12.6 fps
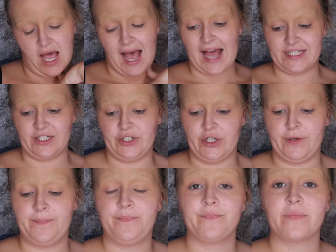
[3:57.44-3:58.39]
I don't know.
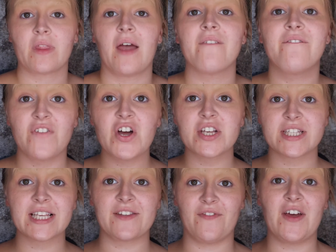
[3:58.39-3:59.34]
First
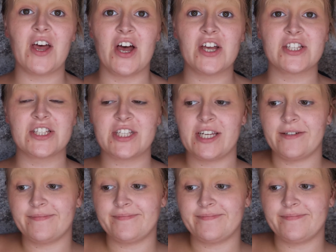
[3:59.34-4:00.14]
things first,